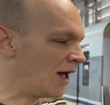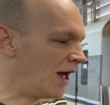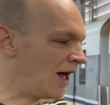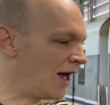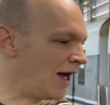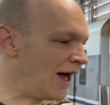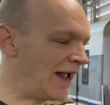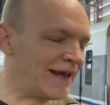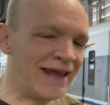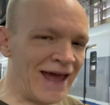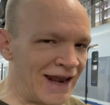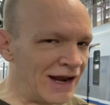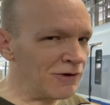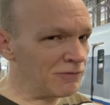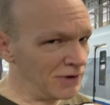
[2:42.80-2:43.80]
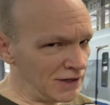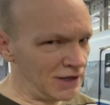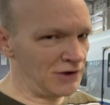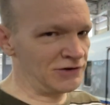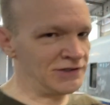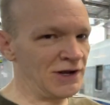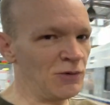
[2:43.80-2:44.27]
uh, I cannot really
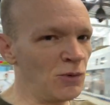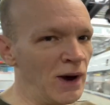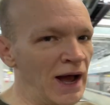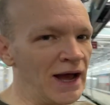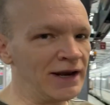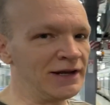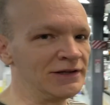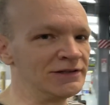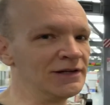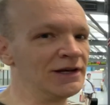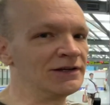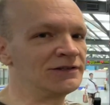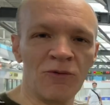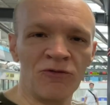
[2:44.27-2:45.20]
understand why it exists.